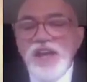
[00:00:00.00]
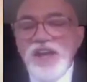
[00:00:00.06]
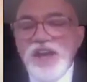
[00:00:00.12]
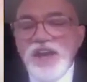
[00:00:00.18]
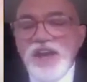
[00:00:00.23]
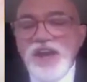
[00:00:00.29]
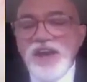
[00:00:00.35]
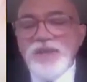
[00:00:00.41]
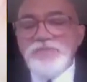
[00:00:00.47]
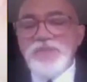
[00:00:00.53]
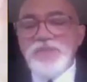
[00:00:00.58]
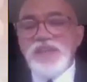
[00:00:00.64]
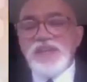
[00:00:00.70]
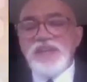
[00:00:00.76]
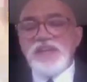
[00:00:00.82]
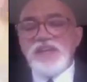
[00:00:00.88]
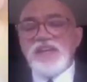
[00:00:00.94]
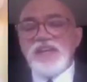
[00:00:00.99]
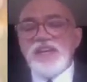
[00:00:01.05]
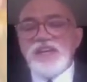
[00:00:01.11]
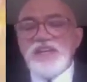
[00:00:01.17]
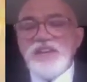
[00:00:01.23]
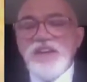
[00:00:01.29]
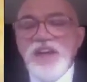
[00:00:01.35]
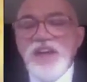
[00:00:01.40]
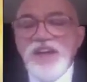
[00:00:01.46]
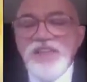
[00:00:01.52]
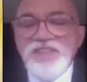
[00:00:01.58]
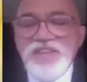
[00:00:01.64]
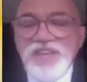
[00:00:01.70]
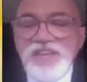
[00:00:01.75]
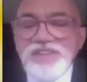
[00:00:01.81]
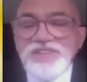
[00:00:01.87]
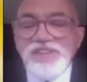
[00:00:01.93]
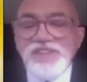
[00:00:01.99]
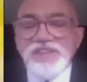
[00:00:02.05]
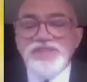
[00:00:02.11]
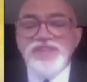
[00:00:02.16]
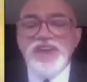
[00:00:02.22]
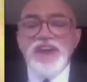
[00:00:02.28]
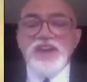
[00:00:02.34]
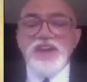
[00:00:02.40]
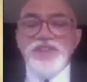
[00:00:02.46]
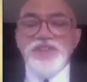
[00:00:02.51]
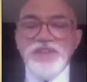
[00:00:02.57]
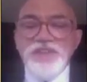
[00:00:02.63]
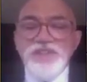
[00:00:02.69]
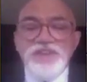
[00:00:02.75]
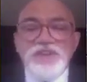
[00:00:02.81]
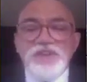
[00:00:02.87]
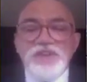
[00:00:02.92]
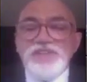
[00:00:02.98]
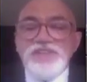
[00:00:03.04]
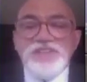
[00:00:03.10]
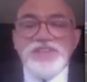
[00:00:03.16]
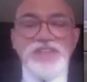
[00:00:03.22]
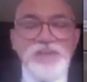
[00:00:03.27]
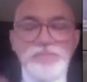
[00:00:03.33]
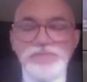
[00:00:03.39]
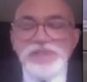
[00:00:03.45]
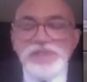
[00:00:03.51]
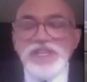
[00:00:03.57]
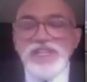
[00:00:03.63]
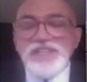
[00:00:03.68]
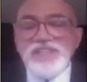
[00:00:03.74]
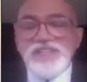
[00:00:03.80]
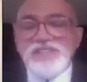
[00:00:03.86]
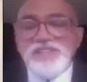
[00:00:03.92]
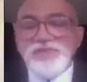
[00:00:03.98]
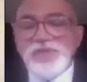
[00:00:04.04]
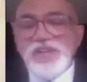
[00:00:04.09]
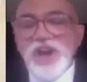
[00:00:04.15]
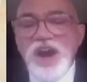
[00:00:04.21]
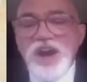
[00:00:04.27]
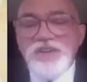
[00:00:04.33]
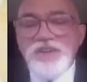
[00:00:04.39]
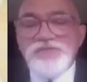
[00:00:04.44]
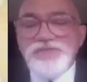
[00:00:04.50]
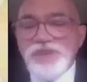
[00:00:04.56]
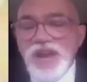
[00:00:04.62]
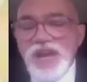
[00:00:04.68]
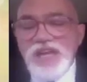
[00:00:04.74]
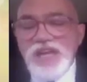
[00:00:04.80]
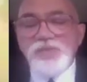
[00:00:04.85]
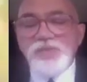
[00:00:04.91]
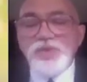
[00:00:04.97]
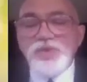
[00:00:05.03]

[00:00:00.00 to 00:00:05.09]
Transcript: in the Isil affair, there is a complete disregard for any